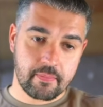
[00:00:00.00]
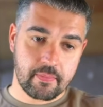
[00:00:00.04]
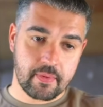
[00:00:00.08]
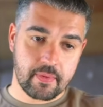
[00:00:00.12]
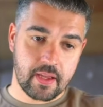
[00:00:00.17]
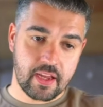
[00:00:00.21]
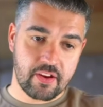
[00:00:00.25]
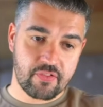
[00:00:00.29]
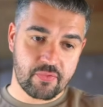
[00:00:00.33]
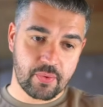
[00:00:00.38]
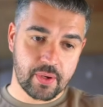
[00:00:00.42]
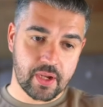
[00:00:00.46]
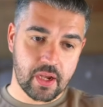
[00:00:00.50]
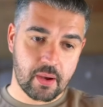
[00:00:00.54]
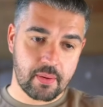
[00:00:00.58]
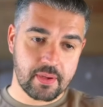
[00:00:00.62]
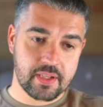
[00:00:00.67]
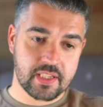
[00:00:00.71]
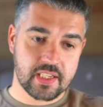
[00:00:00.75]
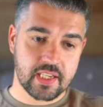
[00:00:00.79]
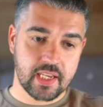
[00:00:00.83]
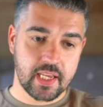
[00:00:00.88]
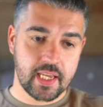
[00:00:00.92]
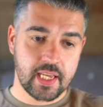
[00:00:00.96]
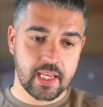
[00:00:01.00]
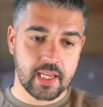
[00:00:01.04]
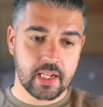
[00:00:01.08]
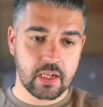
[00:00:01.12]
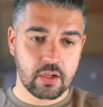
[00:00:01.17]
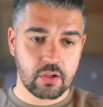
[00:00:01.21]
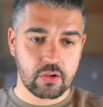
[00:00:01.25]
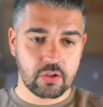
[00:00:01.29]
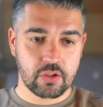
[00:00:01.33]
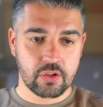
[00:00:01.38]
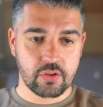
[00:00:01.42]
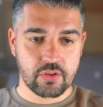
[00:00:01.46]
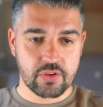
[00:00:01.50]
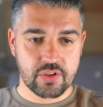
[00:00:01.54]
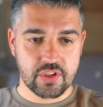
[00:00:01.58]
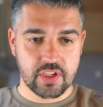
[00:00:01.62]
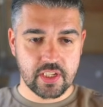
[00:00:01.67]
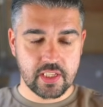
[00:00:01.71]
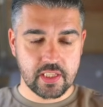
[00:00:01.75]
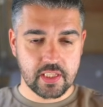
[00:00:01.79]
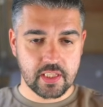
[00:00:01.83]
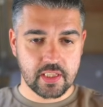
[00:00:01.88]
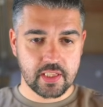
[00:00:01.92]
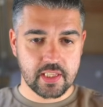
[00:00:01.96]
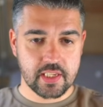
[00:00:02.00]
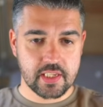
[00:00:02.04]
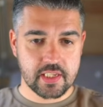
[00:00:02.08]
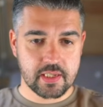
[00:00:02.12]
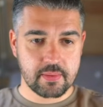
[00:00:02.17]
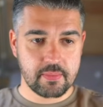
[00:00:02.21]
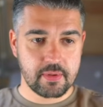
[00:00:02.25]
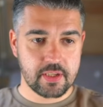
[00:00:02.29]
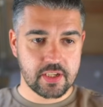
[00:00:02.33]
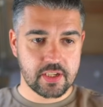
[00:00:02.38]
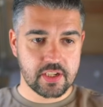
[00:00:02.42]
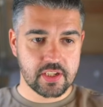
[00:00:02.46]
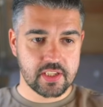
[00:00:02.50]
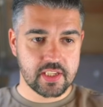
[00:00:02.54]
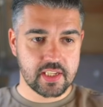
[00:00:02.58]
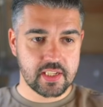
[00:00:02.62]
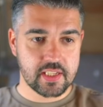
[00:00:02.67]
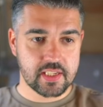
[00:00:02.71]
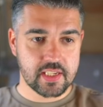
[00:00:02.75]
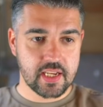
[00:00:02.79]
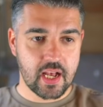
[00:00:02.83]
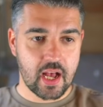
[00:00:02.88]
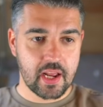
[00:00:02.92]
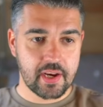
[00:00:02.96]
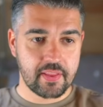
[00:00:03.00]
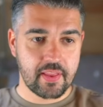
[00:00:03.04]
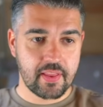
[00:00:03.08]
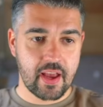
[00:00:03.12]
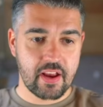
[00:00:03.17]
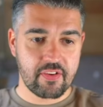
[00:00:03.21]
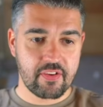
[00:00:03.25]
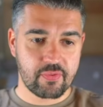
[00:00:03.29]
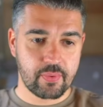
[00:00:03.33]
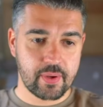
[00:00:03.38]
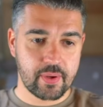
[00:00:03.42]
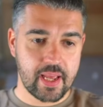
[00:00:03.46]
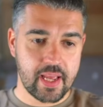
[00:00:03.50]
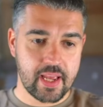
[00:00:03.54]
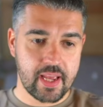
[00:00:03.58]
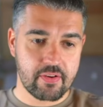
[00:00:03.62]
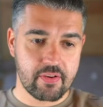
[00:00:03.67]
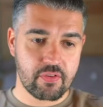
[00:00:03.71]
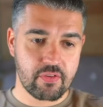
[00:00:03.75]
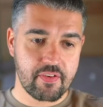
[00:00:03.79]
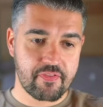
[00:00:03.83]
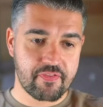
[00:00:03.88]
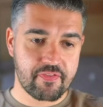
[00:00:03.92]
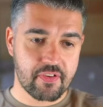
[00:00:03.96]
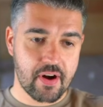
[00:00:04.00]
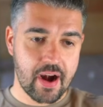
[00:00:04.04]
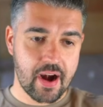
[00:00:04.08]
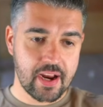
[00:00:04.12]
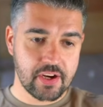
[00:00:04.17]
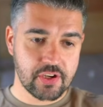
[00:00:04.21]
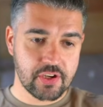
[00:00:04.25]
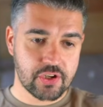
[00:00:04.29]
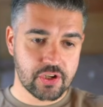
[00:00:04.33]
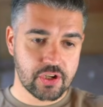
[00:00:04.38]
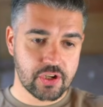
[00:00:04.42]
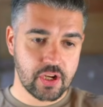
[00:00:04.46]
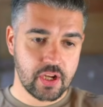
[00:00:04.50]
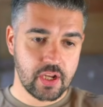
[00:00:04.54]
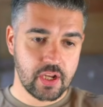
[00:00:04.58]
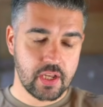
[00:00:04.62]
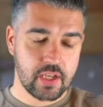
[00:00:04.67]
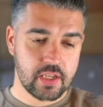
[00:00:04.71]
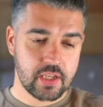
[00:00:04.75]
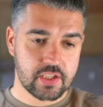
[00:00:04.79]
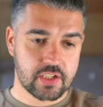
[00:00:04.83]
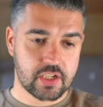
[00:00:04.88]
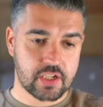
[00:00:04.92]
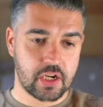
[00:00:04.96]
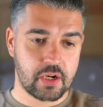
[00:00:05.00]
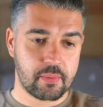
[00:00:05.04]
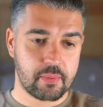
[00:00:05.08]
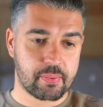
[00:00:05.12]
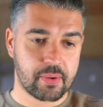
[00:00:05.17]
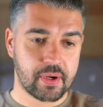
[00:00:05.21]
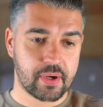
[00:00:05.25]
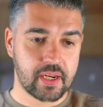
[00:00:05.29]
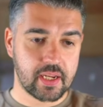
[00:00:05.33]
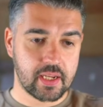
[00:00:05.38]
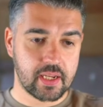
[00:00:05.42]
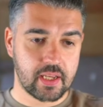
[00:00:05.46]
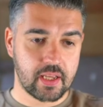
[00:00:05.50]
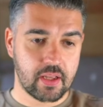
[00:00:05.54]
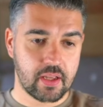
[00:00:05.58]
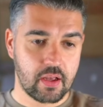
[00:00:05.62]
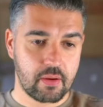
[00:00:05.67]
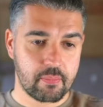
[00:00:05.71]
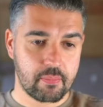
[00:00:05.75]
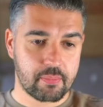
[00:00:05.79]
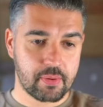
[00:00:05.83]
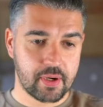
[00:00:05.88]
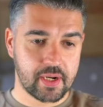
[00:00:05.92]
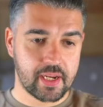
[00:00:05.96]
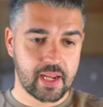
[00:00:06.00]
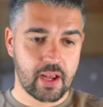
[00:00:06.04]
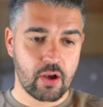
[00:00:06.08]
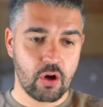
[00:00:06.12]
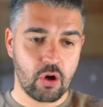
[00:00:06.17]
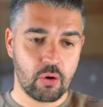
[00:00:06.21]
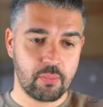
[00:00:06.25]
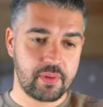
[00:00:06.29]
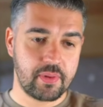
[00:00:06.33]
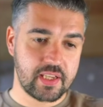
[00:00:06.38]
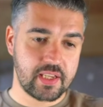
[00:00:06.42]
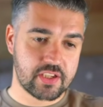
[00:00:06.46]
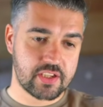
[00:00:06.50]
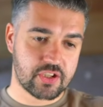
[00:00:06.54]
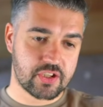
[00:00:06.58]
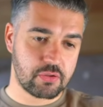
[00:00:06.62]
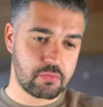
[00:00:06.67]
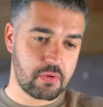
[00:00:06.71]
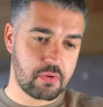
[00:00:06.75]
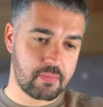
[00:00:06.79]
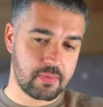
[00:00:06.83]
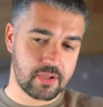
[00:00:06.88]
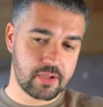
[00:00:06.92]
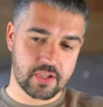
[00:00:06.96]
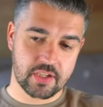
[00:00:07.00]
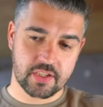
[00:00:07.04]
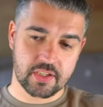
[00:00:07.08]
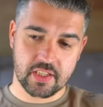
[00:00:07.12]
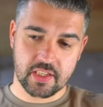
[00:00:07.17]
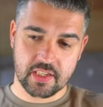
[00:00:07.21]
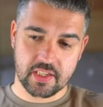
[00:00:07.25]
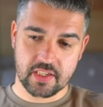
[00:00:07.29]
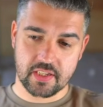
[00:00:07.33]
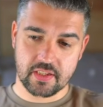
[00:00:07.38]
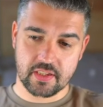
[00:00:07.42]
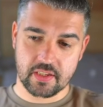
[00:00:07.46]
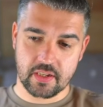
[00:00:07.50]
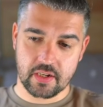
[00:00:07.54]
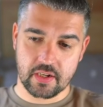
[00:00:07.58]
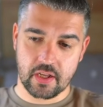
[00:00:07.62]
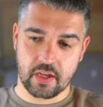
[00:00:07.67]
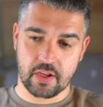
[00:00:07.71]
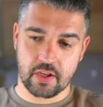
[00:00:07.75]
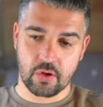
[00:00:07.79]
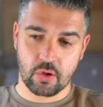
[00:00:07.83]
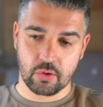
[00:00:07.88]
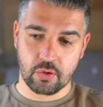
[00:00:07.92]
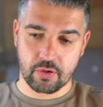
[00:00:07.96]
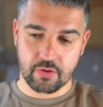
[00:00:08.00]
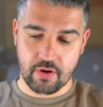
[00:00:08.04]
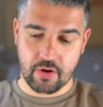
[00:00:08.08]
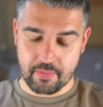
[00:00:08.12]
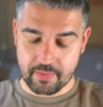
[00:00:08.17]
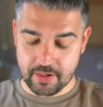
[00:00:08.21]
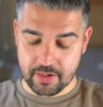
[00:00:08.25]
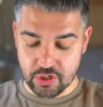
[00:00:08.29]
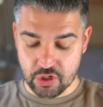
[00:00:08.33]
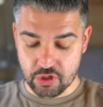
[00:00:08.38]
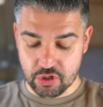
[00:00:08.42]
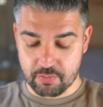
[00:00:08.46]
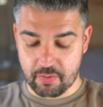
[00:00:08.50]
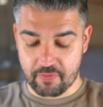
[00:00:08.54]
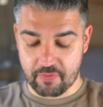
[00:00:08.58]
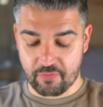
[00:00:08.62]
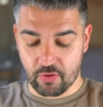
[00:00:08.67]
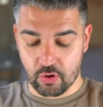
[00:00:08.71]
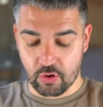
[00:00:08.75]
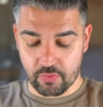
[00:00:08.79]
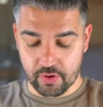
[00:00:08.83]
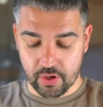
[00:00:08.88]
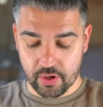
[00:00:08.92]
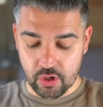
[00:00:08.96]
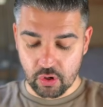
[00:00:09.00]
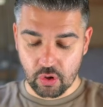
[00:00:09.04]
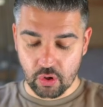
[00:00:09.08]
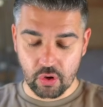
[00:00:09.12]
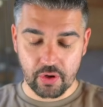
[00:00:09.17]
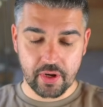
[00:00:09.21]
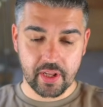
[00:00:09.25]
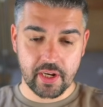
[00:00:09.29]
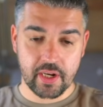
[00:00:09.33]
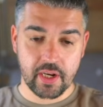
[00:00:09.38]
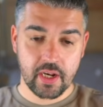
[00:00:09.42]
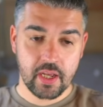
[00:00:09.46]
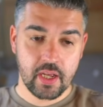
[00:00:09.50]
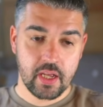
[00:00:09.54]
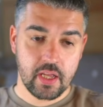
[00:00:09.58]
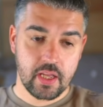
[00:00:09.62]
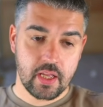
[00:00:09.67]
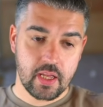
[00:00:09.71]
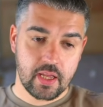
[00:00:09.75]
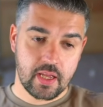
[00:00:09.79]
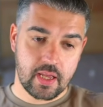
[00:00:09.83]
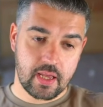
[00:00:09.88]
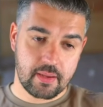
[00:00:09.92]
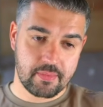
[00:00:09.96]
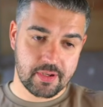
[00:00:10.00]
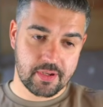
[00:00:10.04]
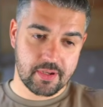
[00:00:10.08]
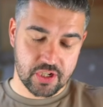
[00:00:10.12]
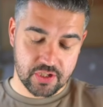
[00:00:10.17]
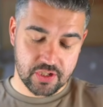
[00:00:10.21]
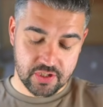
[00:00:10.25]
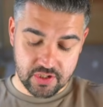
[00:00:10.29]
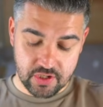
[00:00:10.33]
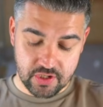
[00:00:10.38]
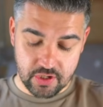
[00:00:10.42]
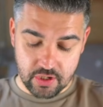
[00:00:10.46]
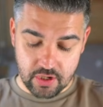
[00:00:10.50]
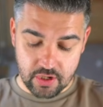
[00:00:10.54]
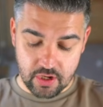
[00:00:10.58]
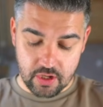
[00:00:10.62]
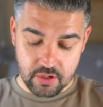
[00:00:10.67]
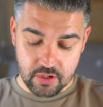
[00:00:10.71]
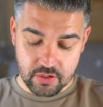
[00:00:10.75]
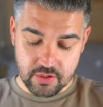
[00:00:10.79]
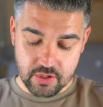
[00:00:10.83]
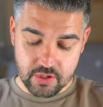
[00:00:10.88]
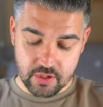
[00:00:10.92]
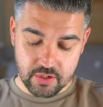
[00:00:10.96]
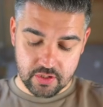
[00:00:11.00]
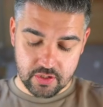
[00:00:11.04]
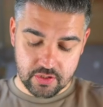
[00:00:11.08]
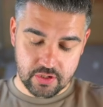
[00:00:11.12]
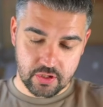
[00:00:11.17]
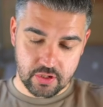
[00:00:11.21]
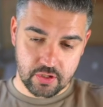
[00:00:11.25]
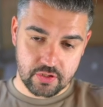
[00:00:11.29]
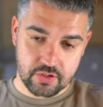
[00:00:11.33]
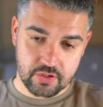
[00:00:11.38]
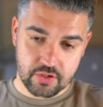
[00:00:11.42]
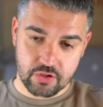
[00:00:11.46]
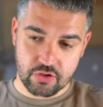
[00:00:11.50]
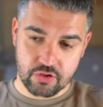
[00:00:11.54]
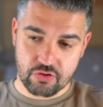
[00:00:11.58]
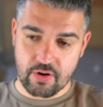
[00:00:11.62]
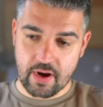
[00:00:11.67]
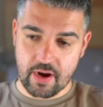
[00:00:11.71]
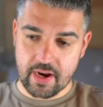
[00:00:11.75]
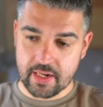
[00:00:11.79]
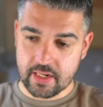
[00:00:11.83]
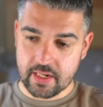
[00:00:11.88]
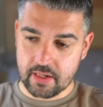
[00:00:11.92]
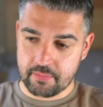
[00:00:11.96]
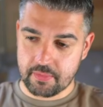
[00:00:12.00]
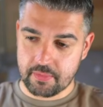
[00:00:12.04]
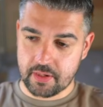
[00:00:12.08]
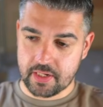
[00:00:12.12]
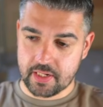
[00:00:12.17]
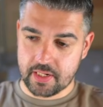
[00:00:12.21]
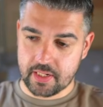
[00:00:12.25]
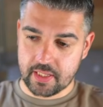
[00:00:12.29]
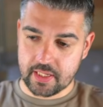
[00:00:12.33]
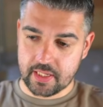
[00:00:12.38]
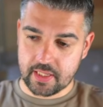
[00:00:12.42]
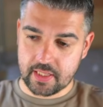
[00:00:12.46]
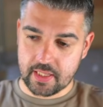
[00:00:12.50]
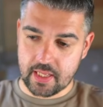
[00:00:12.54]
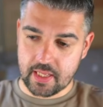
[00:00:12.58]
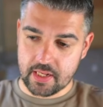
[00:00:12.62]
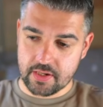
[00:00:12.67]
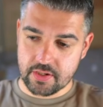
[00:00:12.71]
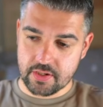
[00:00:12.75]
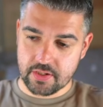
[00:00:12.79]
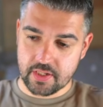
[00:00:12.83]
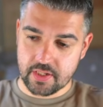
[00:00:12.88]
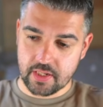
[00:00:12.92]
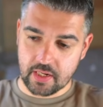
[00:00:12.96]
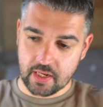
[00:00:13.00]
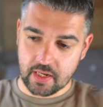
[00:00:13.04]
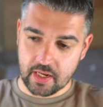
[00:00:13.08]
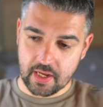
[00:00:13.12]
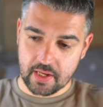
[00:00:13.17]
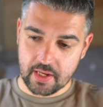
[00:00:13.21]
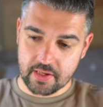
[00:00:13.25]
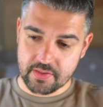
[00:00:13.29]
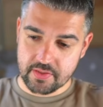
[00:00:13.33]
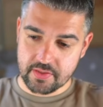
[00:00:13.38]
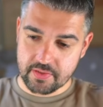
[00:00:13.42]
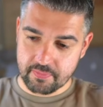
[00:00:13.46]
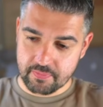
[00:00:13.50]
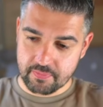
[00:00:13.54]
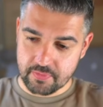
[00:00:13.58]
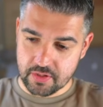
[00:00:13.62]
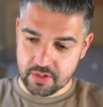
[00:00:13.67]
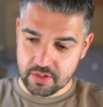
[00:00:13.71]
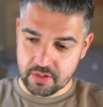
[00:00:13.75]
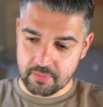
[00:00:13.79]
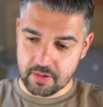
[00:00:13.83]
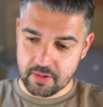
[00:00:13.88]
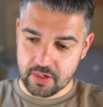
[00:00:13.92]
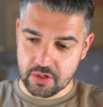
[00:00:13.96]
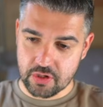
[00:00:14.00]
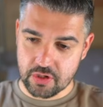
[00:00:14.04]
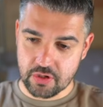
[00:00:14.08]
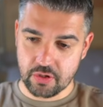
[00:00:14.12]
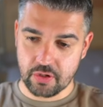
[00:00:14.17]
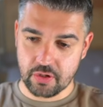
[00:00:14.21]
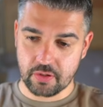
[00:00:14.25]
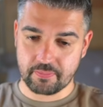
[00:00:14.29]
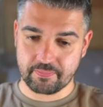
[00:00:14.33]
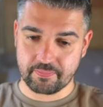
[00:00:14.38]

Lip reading: If we go into here, look, you'll see that this image is inside of there. If we hit refresh, it's going to bring it up, these two images. This is an older image just before recording. Images to Drake. I'm going to delete that just in case, just to make sure.